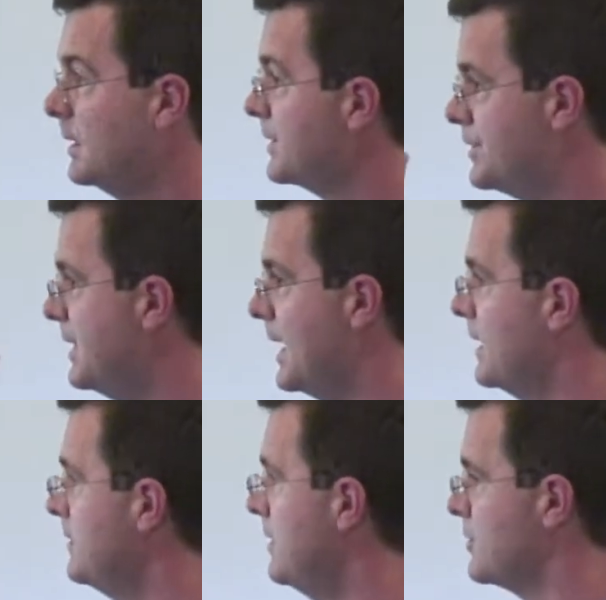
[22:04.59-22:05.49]
It's
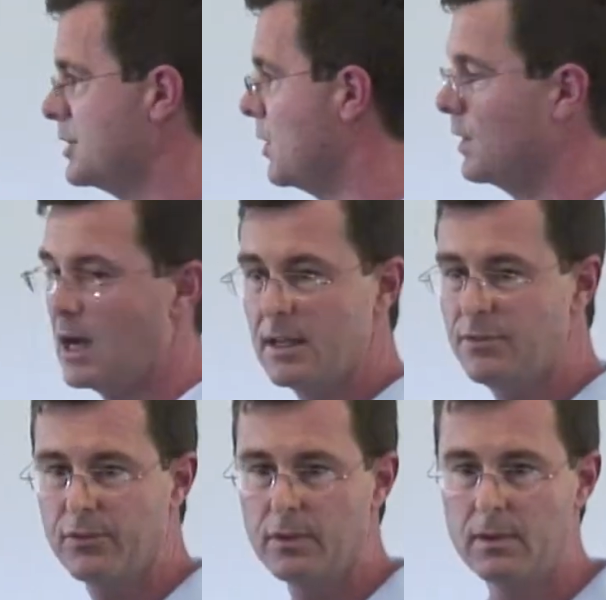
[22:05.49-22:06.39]
dead. There's no
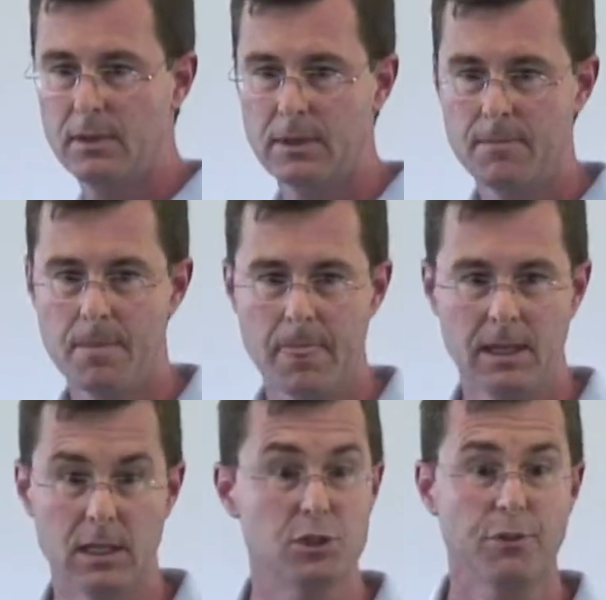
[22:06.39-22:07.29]
life.
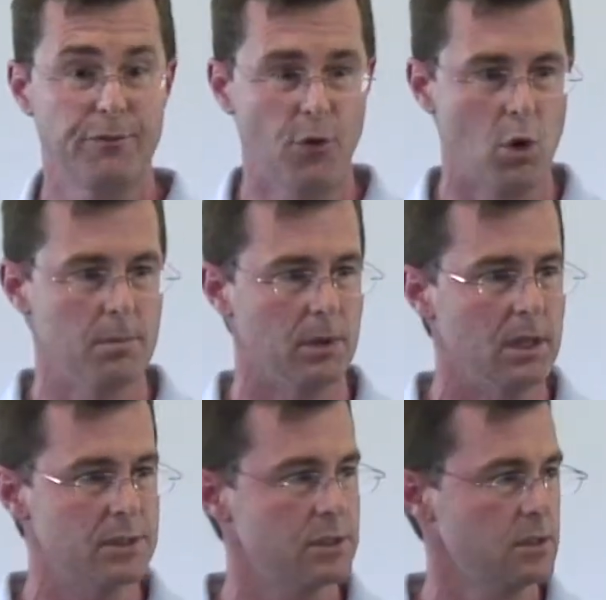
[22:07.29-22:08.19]
It's
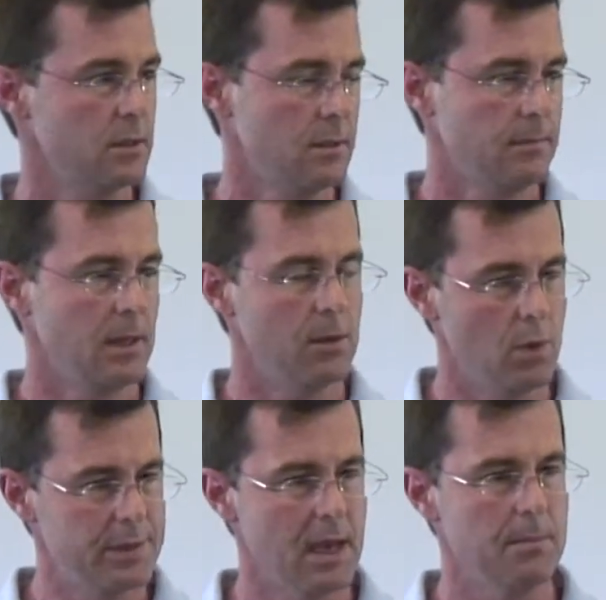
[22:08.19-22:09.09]
formless. And
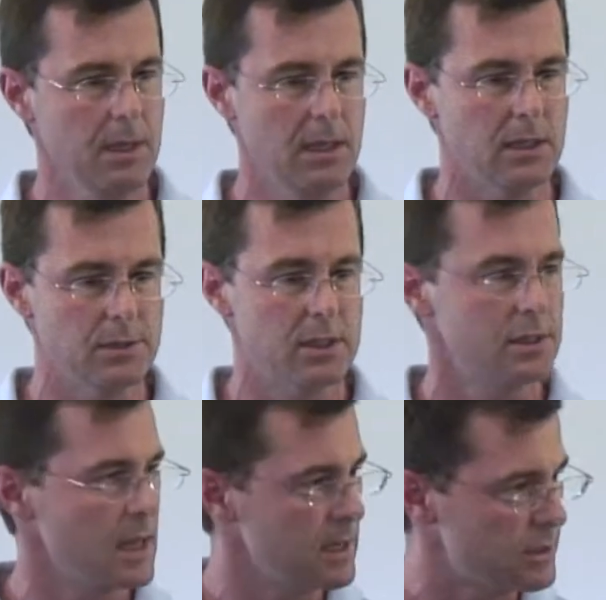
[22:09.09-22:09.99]
what that means
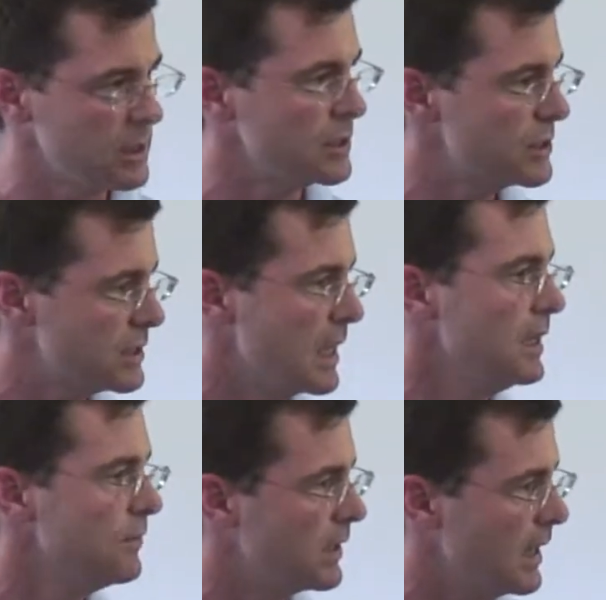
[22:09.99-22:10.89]
is that it's in a
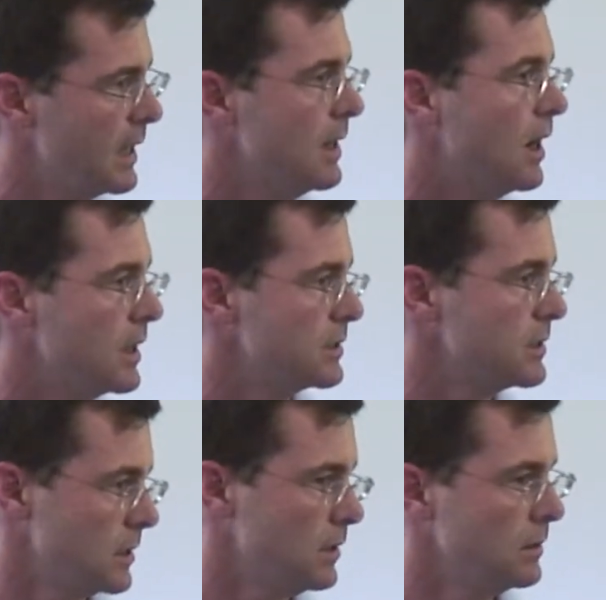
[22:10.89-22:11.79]
state of
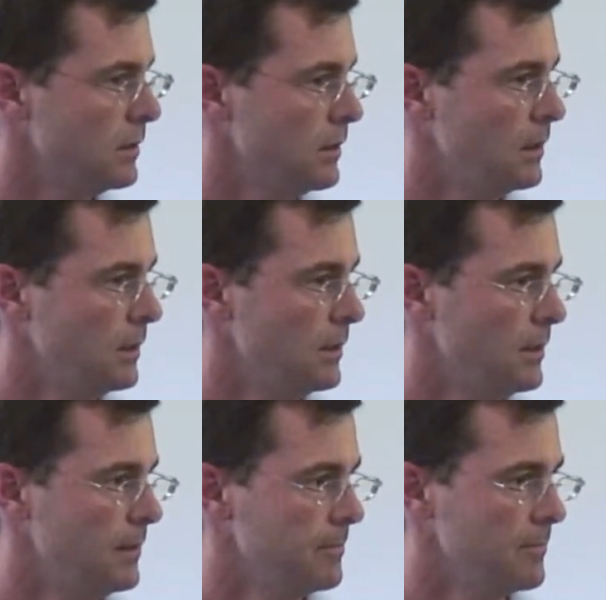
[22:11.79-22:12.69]
chaos.
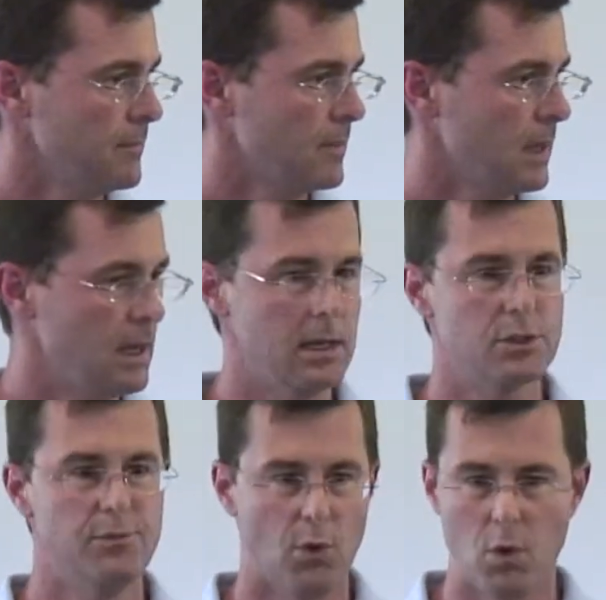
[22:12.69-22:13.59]
And
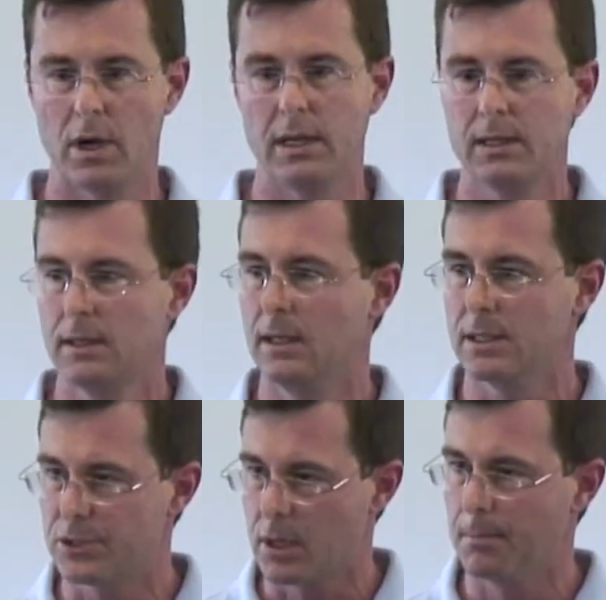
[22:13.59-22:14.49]
it's void. It
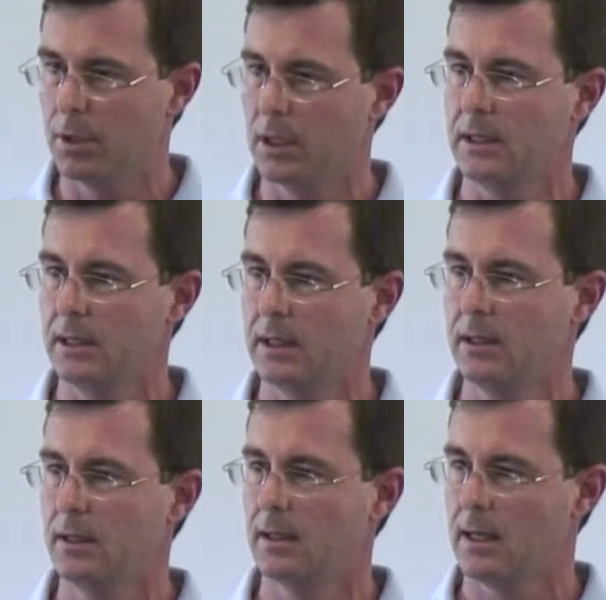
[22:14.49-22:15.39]
is completely
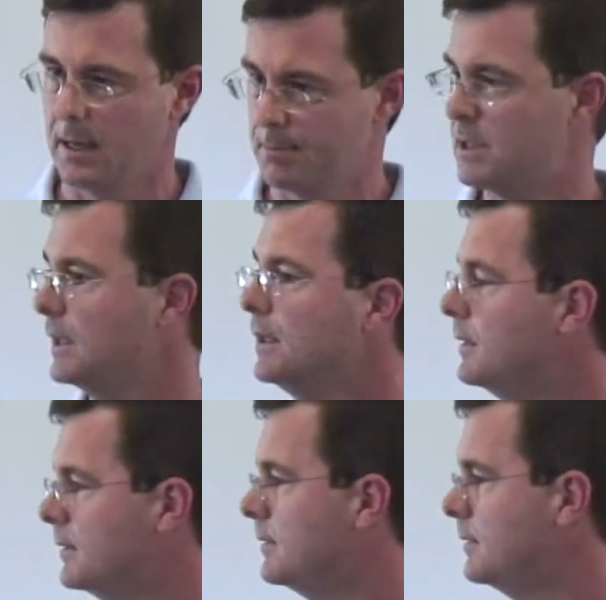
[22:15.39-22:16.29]
empty.
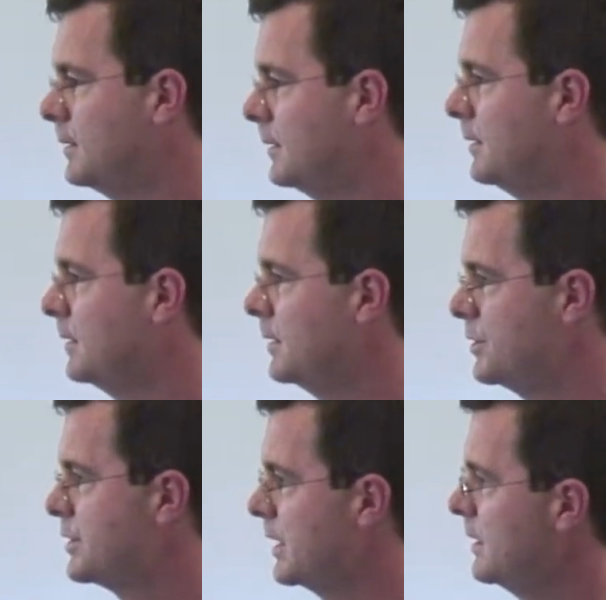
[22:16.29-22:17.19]
You
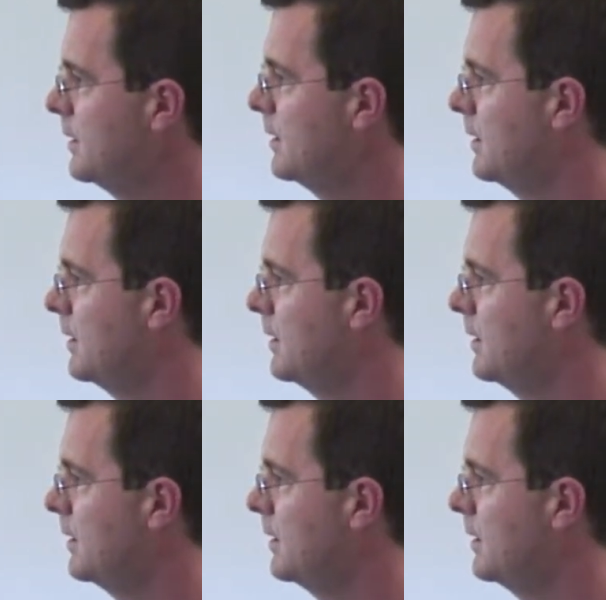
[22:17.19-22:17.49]
see?